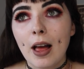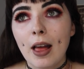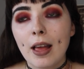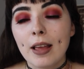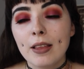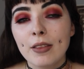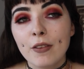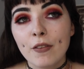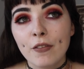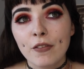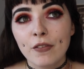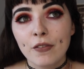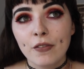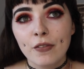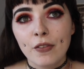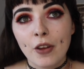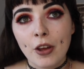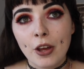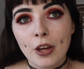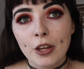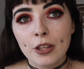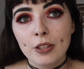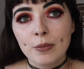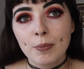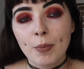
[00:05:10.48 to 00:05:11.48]
in the
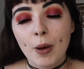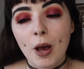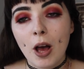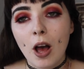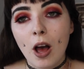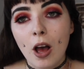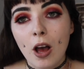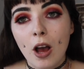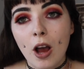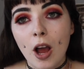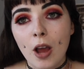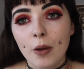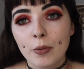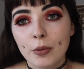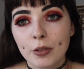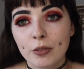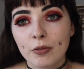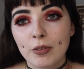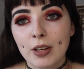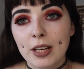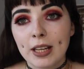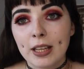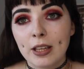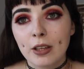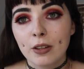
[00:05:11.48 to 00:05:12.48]
first part, I was
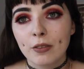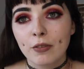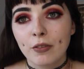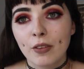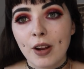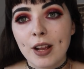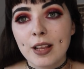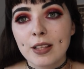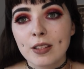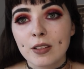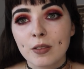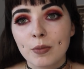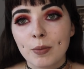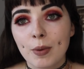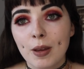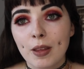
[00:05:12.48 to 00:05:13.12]
really good friends